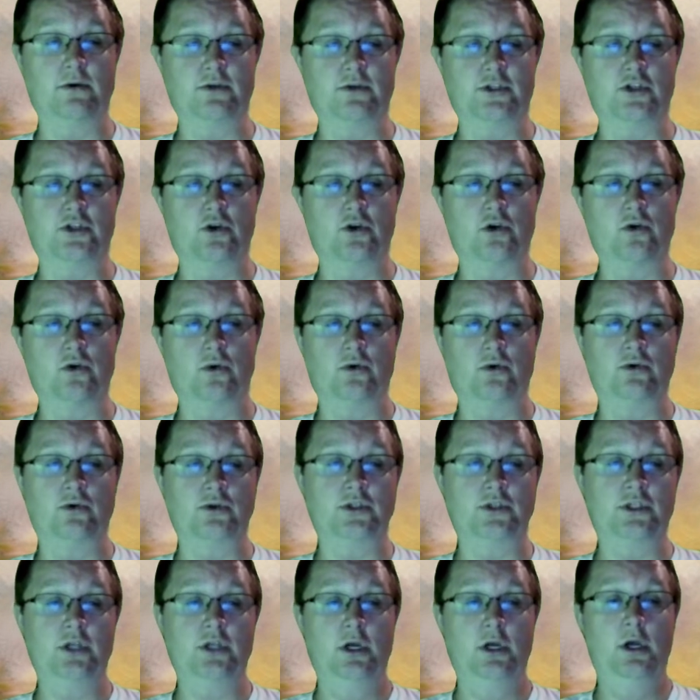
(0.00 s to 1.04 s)

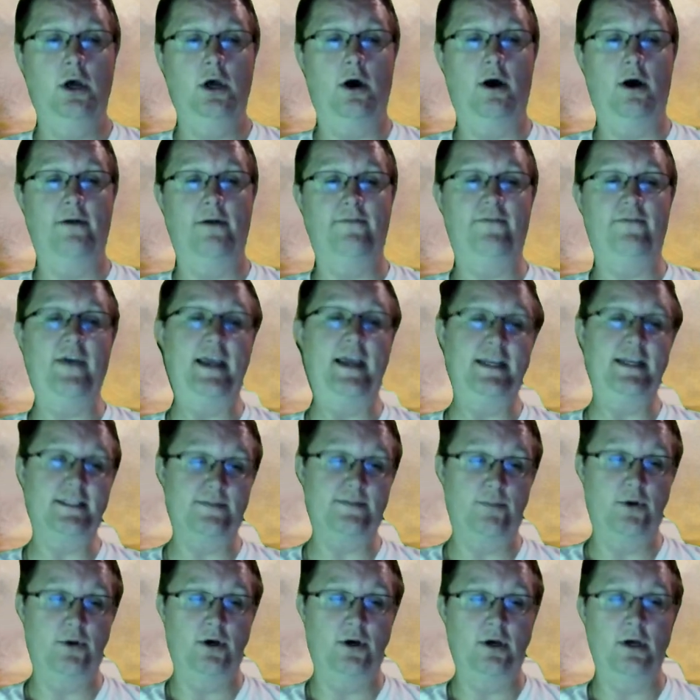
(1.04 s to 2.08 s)
circles on
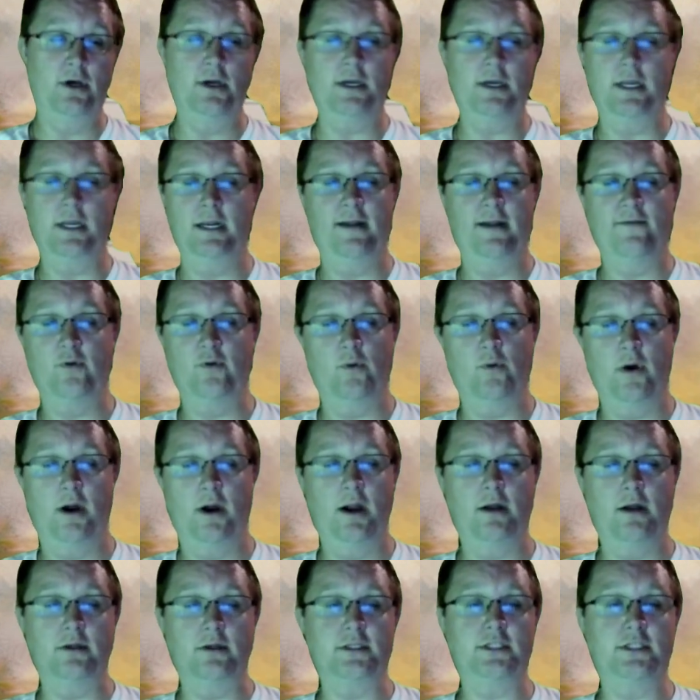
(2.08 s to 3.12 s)
Facebook and everywhere
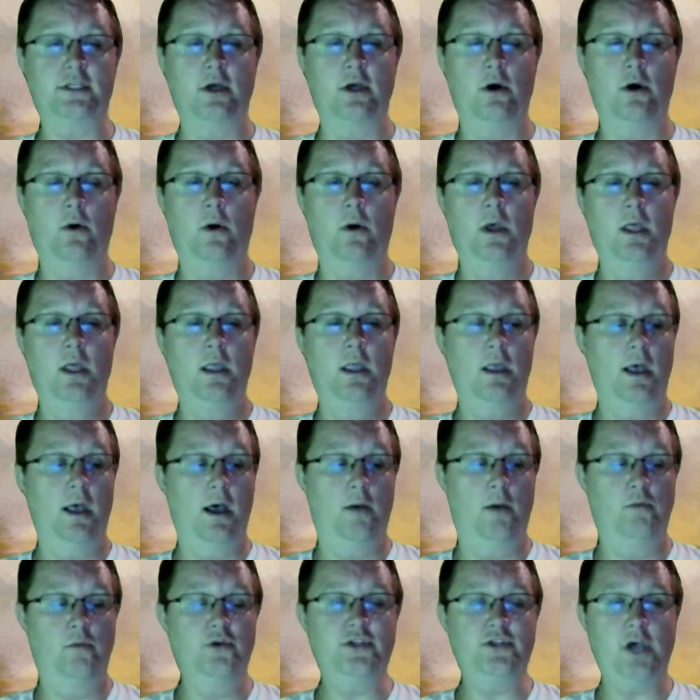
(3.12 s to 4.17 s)
else. So uh,
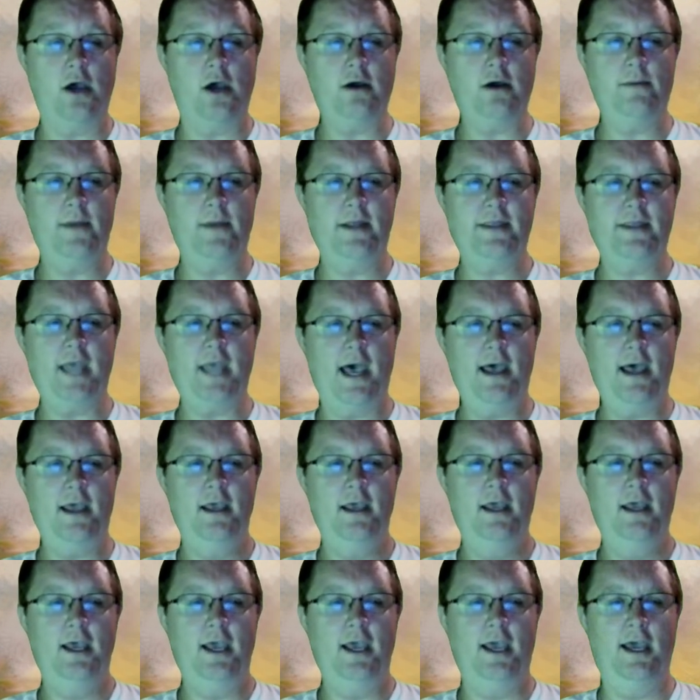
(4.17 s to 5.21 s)
we'll talk about that.
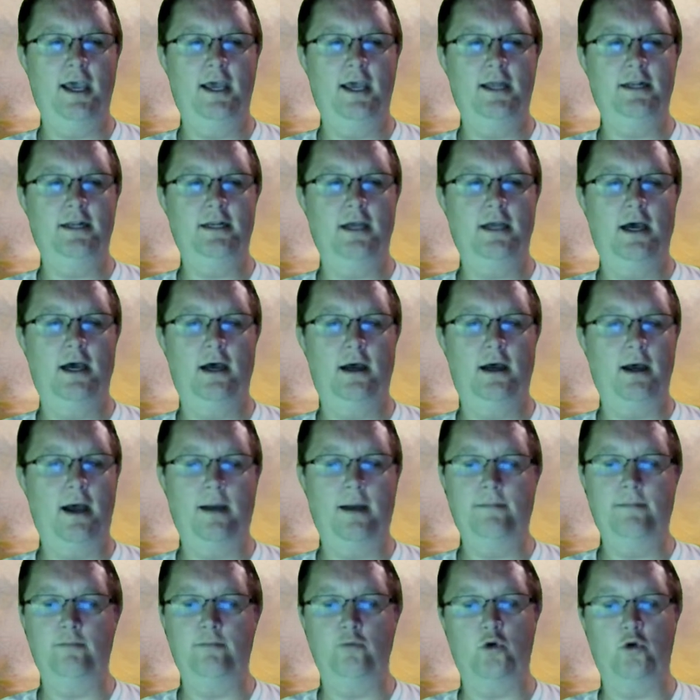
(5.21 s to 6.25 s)
And uh,
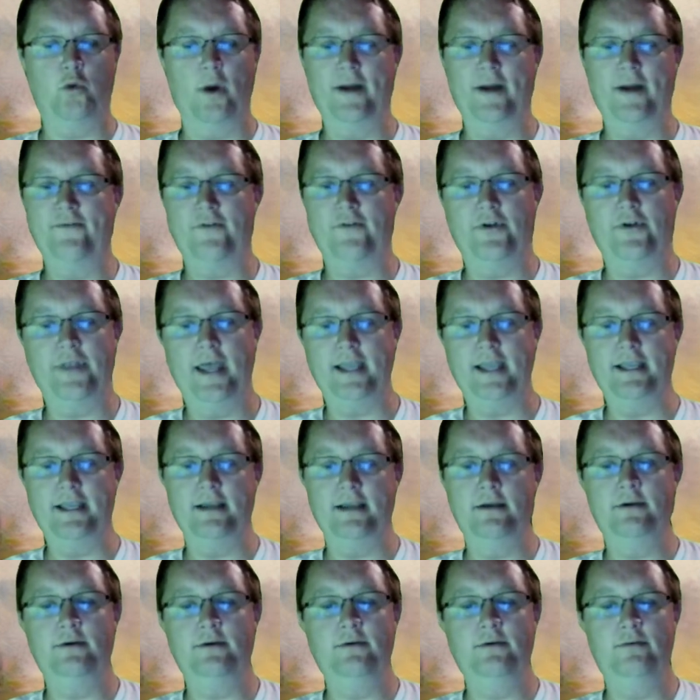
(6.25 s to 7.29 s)
I'm grateful that
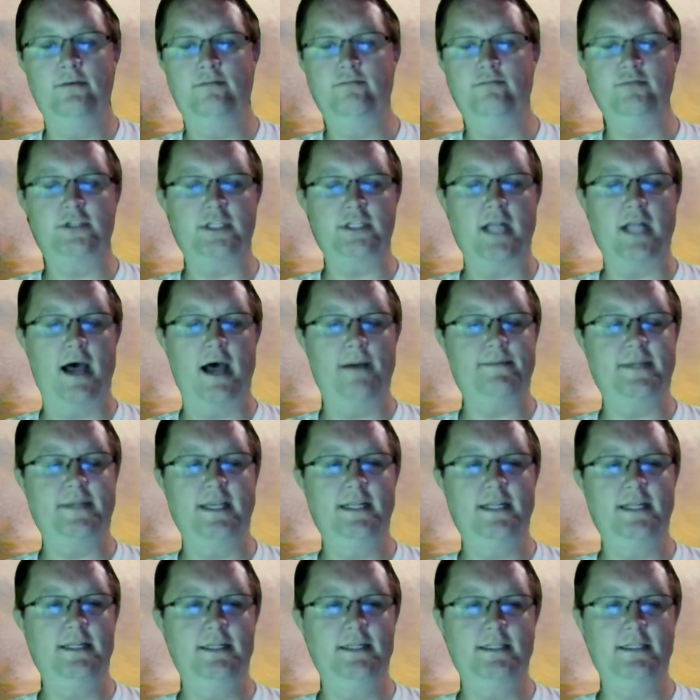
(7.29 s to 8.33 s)
you stopped
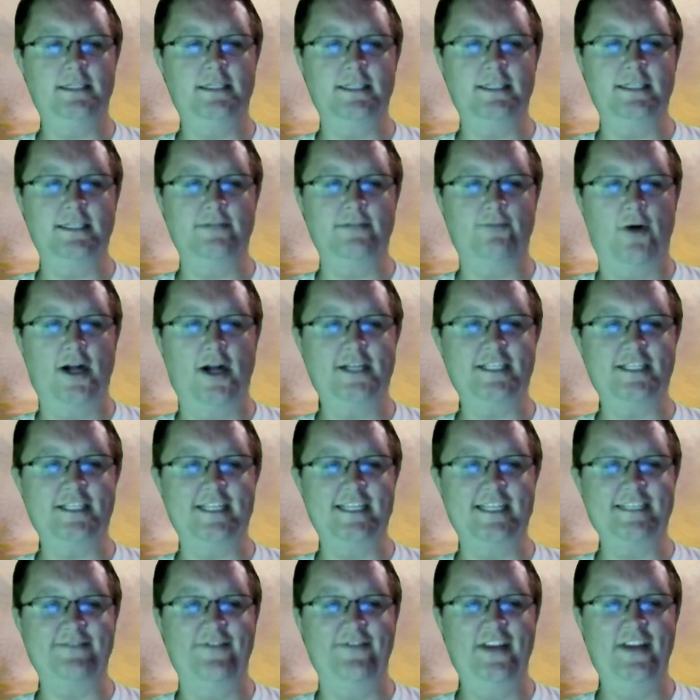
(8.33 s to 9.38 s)
in to watch
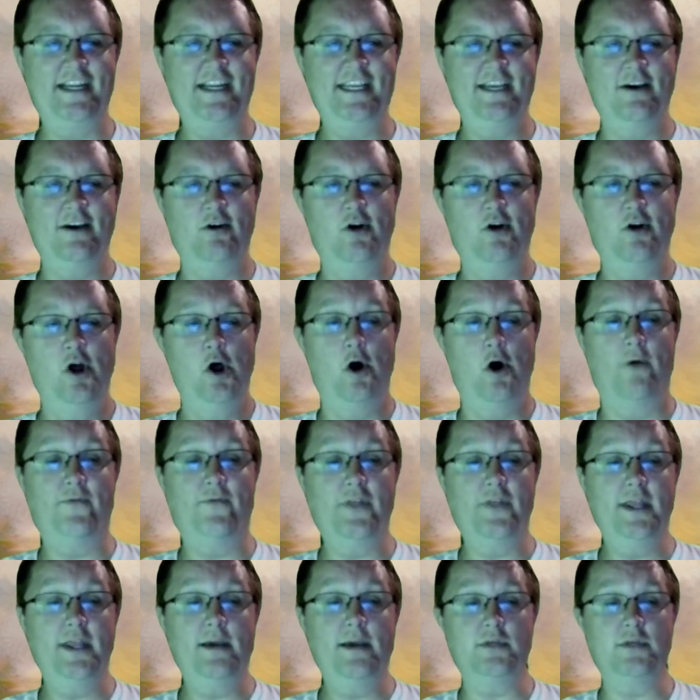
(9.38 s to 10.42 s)
this video.
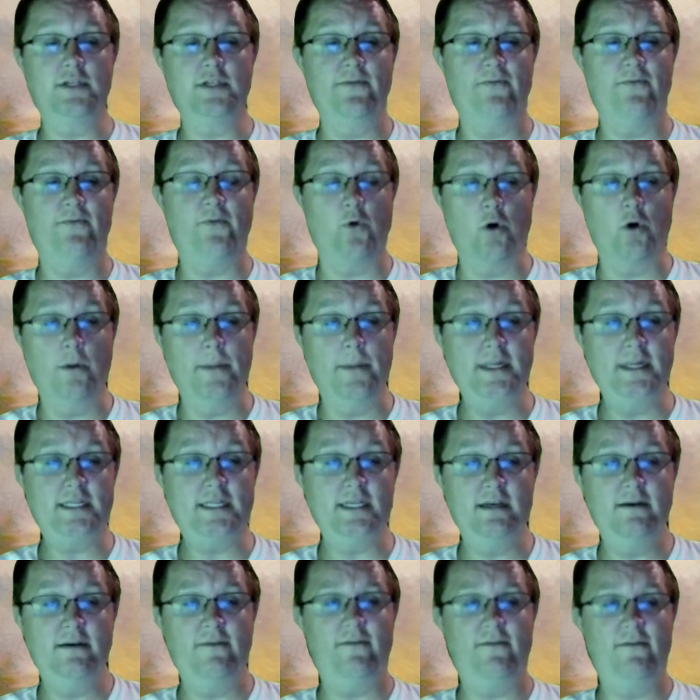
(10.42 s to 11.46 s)
Hopefully, it was
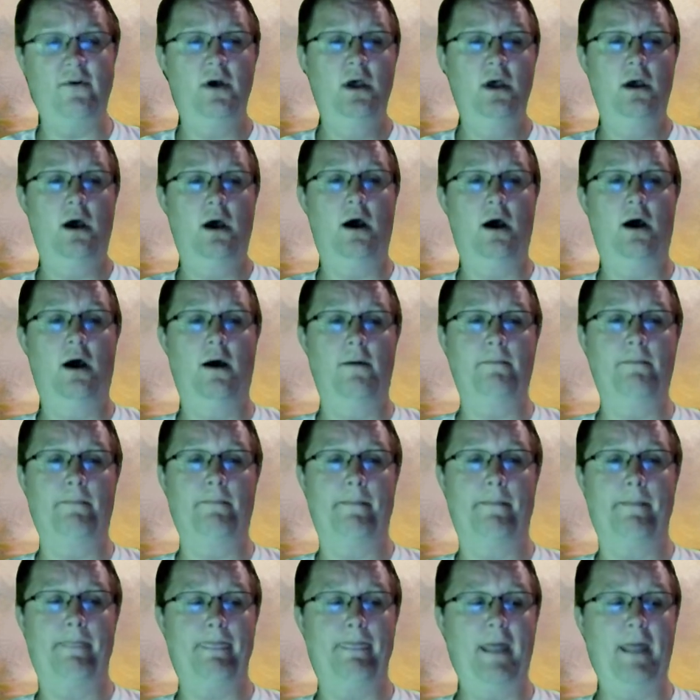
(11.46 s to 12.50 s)
informative. Um,
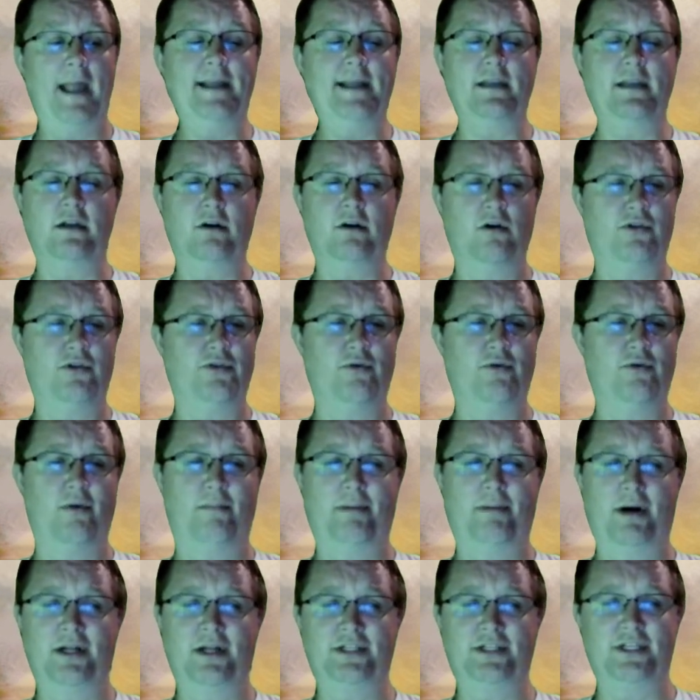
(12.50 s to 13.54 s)
I could go through a
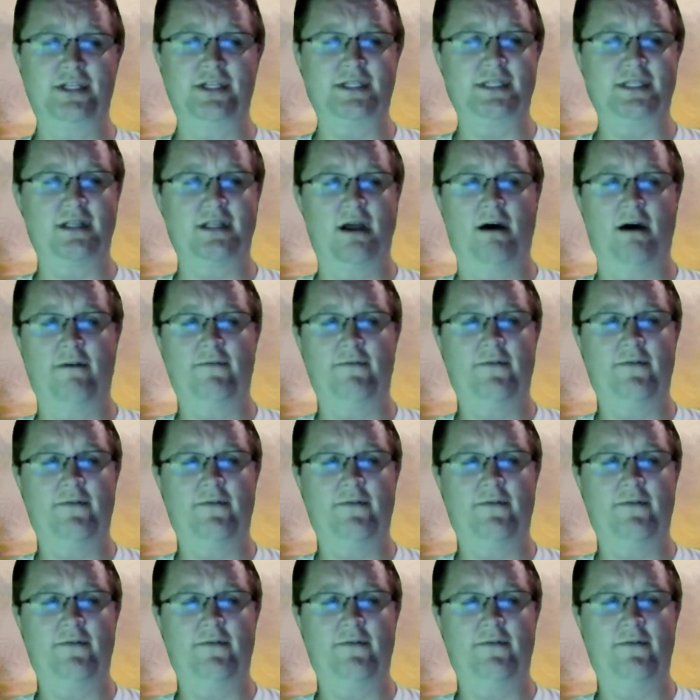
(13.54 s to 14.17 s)
bunch of stuff,